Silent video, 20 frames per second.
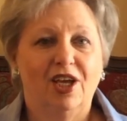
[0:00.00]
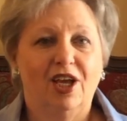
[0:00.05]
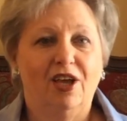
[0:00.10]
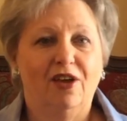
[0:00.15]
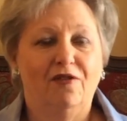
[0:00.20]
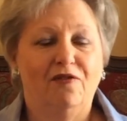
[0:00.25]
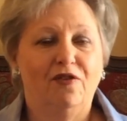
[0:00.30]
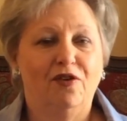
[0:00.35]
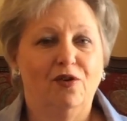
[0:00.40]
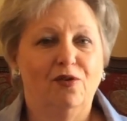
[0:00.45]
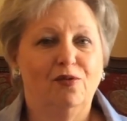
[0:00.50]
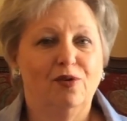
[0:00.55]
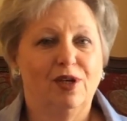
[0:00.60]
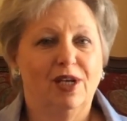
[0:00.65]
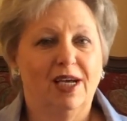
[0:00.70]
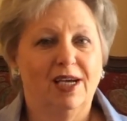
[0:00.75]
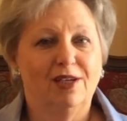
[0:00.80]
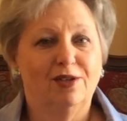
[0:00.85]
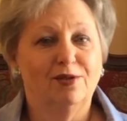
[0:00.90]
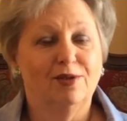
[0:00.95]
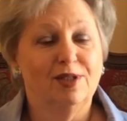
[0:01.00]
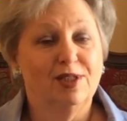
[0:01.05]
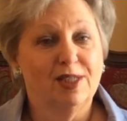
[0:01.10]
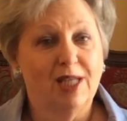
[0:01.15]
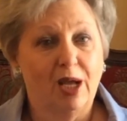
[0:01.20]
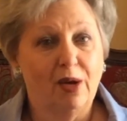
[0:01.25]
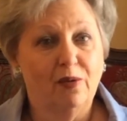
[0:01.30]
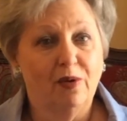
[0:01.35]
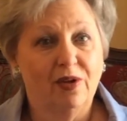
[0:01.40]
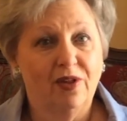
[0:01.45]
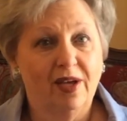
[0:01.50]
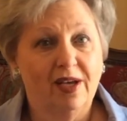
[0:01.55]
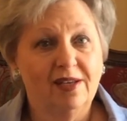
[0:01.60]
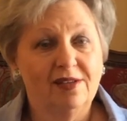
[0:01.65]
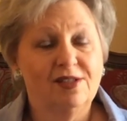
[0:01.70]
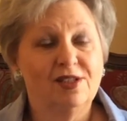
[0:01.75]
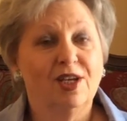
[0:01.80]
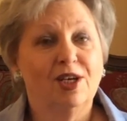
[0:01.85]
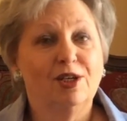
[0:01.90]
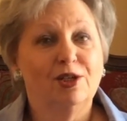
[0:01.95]
If you would like to stay with
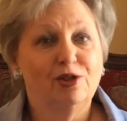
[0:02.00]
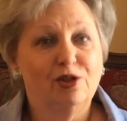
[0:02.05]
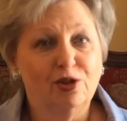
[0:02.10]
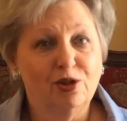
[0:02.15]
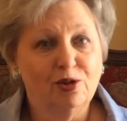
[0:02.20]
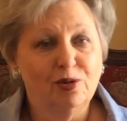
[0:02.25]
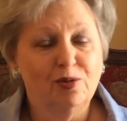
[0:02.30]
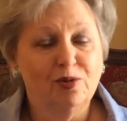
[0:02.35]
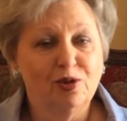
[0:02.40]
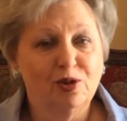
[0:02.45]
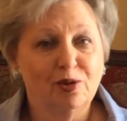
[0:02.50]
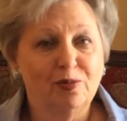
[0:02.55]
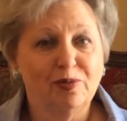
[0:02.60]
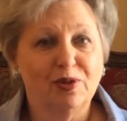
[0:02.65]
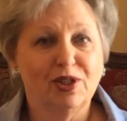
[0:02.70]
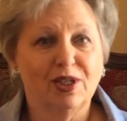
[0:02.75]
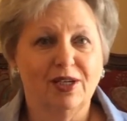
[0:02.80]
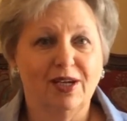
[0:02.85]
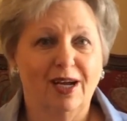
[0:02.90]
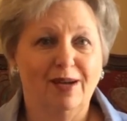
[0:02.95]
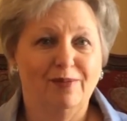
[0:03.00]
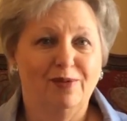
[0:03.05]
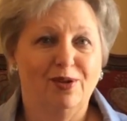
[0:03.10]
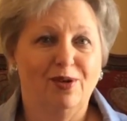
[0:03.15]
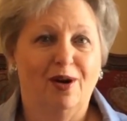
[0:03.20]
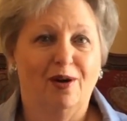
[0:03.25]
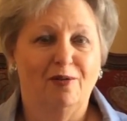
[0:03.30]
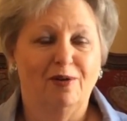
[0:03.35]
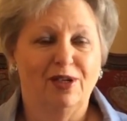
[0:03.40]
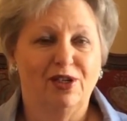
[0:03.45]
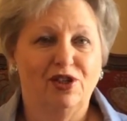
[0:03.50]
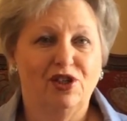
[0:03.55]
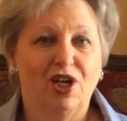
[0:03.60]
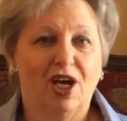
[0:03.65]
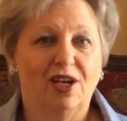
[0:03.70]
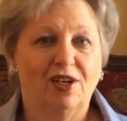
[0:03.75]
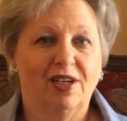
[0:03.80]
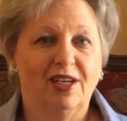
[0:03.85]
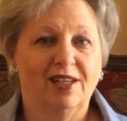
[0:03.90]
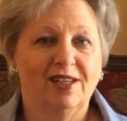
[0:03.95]
us, so subscribe to our
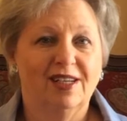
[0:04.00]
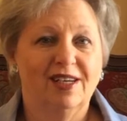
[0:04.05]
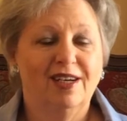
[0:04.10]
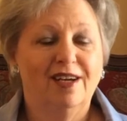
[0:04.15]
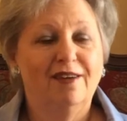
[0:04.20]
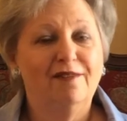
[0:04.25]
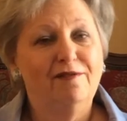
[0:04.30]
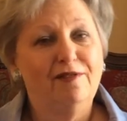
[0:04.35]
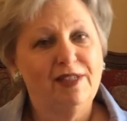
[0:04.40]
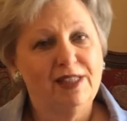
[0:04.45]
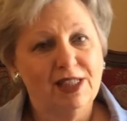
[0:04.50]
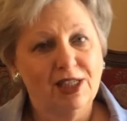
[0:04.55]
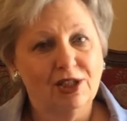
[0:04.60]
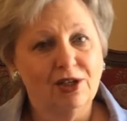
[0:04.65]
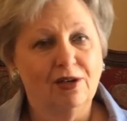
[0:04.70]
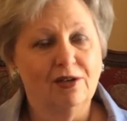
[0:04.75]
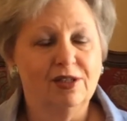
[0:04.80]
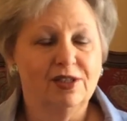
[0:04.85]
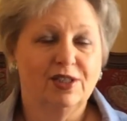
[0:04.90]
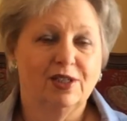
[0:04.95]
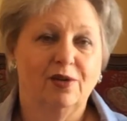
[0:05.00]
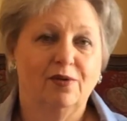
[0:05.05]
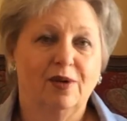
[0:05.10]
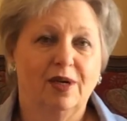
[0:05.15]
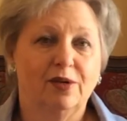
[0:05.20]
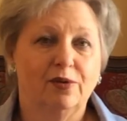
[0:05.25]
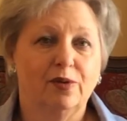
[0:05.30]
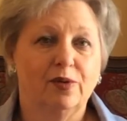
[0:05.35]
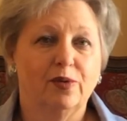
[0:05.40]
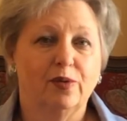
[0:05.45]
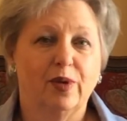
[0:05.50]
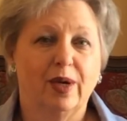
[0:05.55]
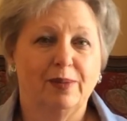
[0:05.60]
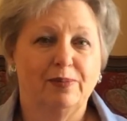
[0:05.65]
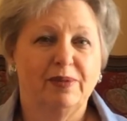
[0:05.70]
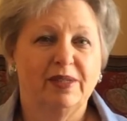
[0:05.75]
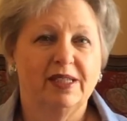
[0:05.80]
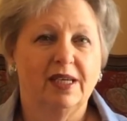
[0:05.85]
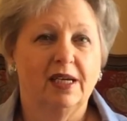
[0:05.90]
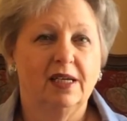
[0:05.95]
channel. Visit also our
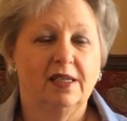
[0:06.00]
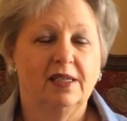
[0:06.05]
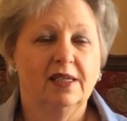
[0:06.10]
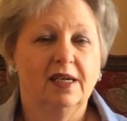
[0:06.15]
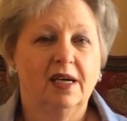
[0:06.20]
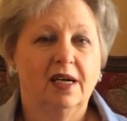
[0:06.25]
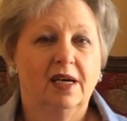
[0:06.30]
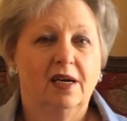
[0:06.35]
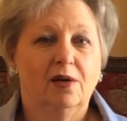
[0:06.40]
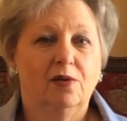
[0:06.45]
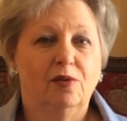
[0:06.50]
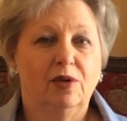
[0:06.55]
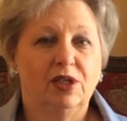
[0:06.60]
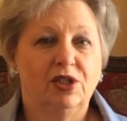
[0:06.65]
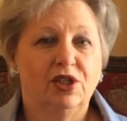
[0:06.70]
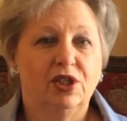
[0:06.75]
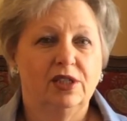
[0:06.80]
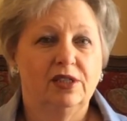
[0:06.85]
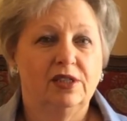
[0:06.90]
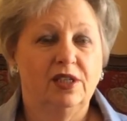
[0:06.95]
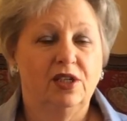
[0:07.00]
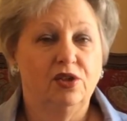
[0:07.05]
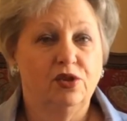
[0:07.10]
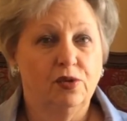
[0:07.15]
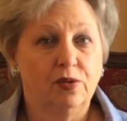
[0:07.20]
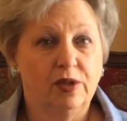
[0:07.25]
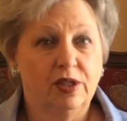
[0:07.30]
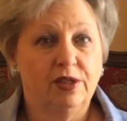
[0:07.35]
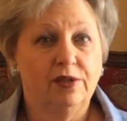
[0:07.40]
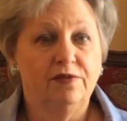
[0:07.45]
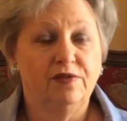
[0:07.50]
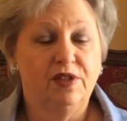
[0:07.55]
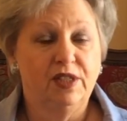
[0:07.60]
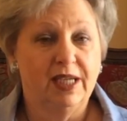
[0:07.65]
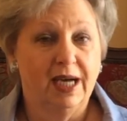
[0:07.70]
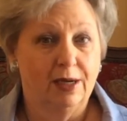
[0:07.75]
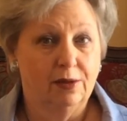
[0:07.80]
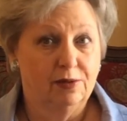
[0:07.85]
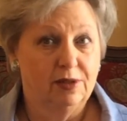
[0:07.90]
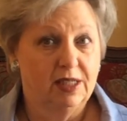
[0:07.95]
website, which is
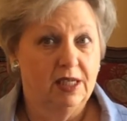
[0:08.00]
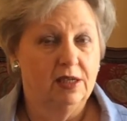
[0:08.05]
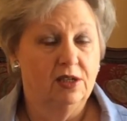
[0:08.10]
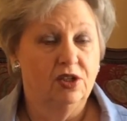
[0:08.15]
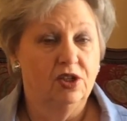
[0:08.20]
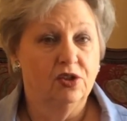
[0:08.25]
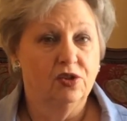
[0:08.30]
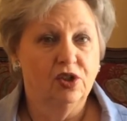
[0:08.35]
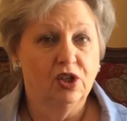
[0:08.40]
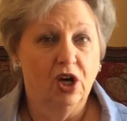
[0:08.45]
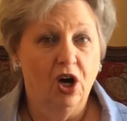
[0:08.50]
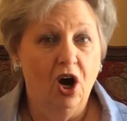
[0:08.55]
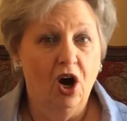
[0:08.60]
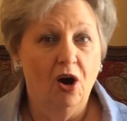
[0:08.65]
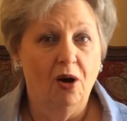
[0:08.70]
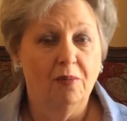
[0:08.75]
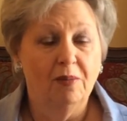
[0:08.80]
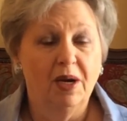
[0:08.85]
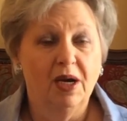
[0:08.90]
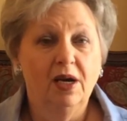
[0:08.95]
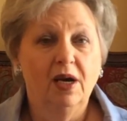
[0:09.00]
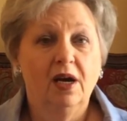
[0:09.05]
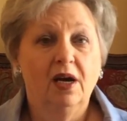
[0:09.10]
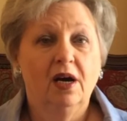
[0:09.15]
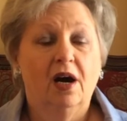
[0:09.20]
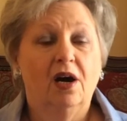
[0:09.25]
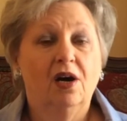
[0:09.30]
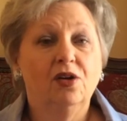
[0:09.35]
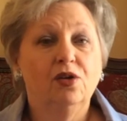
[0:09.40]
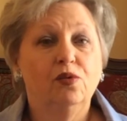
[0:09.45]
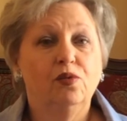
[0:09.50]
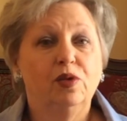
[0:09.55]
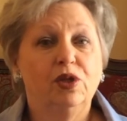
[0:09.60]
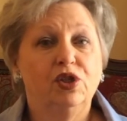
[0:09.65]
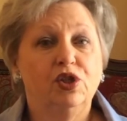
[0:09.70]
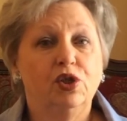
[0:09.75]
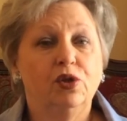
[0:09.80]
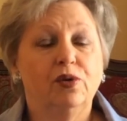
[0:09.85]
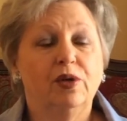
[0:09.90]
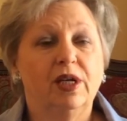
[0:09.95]
intuitivedowsing.com, on
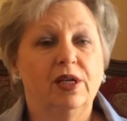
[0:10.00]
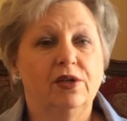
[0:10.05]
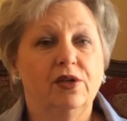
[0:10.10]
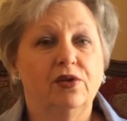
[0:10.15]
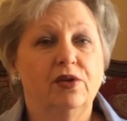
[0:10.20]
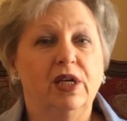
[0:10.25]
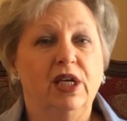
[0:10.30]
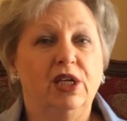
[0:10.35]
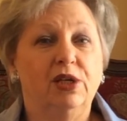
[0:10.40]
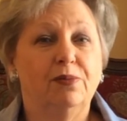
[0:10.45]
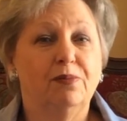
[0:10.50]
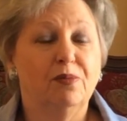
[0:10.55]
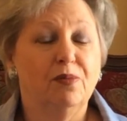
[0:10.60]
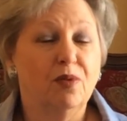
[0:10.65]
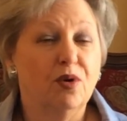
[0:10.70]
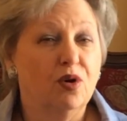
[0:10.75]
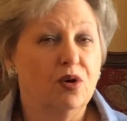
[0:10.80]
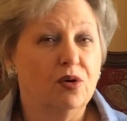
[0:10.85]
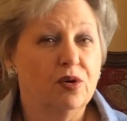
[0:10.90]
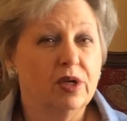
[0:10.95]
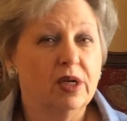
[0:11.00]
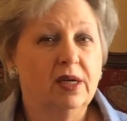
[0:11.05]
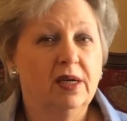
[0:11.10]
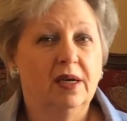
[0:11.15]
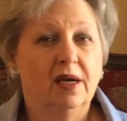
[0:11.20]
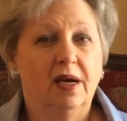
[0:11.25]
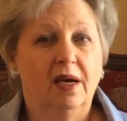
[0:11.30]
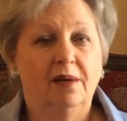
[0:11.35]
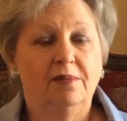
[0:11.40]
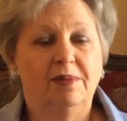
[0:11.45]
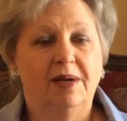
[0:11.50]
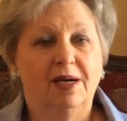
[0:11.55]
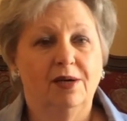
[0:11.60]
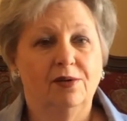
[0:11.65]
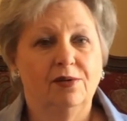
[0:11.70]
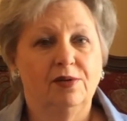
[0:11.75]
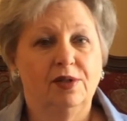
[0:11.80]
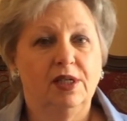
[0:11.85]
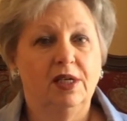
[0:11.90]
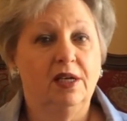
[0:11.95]
which you can read more
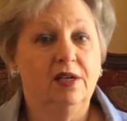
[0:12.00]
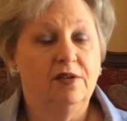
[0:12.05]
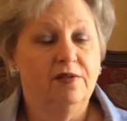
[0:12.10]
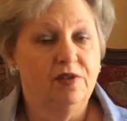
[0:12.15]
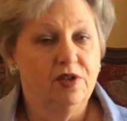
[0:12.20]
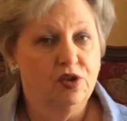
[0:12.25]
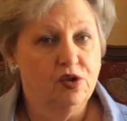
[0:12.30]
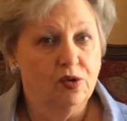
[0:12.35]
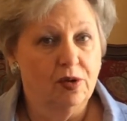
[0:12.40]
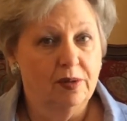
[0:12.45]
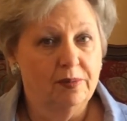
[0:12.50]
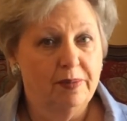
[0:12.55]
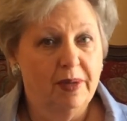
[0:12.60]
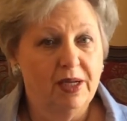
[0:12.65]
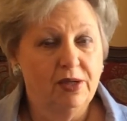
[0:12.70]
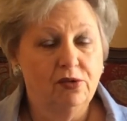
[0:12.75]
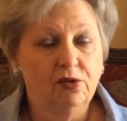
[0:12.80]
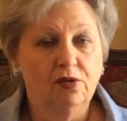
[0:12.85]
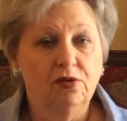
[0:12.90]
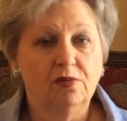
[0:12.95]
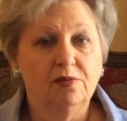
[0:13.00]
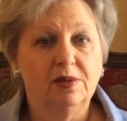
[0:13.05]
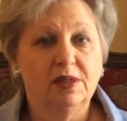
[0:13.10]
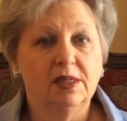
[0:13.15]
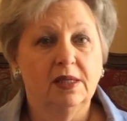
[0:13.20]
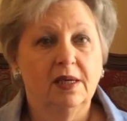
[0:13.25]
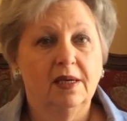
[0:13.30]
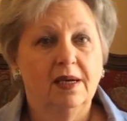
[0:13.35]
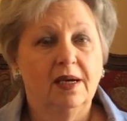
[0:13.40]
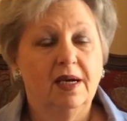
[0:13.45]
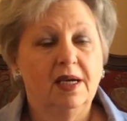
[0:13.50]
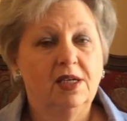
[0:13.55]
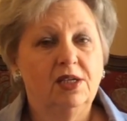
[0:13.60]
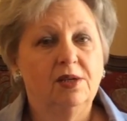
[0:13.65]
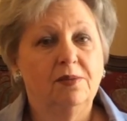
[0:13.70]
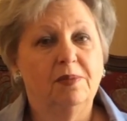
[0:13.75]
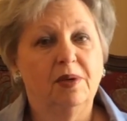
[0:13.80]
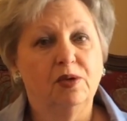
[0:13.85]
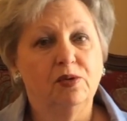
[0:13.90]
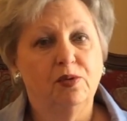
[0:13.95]
about individual pendulums and
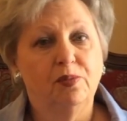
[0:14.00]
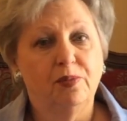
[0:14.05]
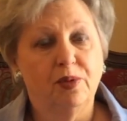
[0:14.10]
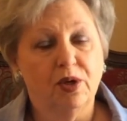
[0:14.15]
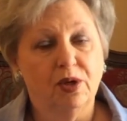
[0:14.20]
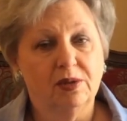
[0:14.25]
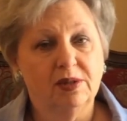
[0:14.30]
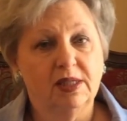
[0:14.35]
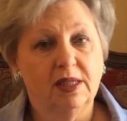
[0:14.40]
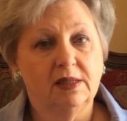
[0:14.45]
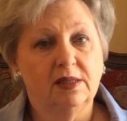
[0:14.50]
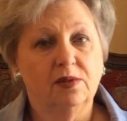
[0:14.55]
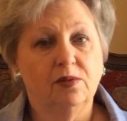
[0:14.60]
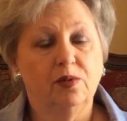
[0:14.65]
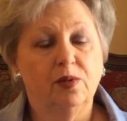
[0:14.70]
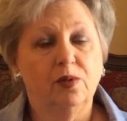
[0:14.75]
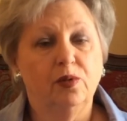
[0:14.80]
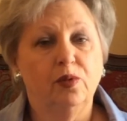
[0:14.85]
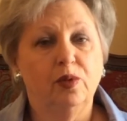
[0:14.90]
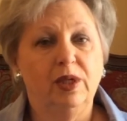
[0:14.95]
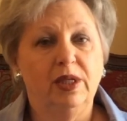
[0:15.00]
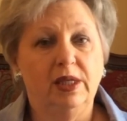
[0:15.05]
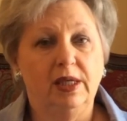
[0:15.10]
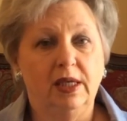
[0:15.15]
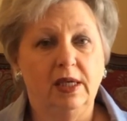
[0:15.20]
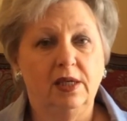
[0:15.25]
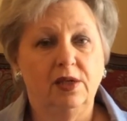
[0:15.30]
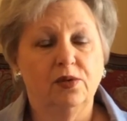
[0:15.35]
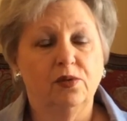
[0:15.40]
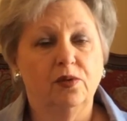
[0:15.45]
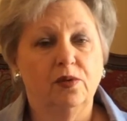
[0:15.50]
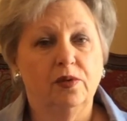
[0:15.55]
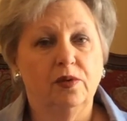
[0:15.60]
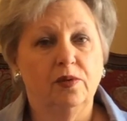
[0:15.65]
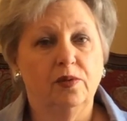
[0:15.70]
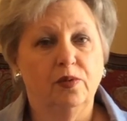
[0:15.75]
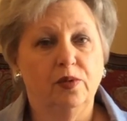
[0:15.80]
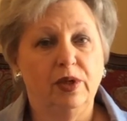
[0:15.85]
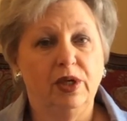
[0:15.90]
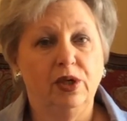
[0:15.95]
about process we
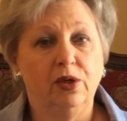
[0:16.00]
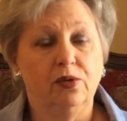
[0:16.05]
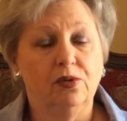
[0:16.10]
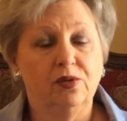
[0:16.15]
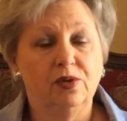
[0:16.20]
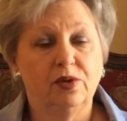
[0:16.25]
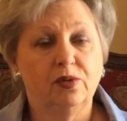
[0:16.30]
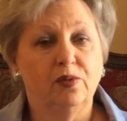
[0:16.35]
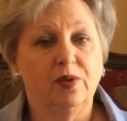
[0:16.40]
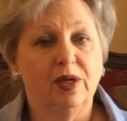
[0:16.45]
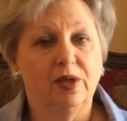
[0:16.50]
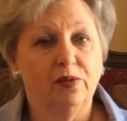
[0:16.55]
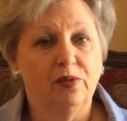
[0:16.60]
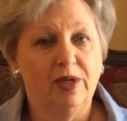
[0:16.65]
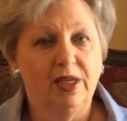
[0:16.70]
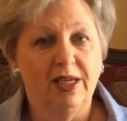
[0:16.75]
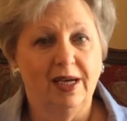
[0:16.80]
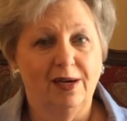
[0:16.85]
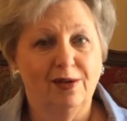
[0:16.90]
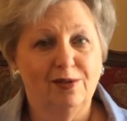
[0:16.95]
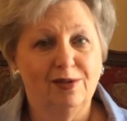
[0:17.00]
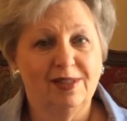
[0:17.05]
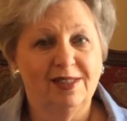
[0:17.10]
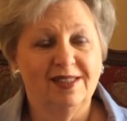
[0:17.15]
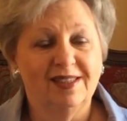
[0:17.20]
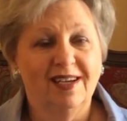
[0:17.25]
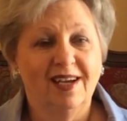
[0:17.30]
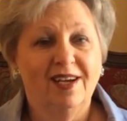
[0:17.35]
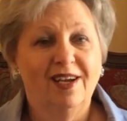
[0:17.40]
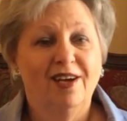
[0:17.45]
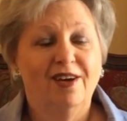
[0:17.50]
use when we dowse.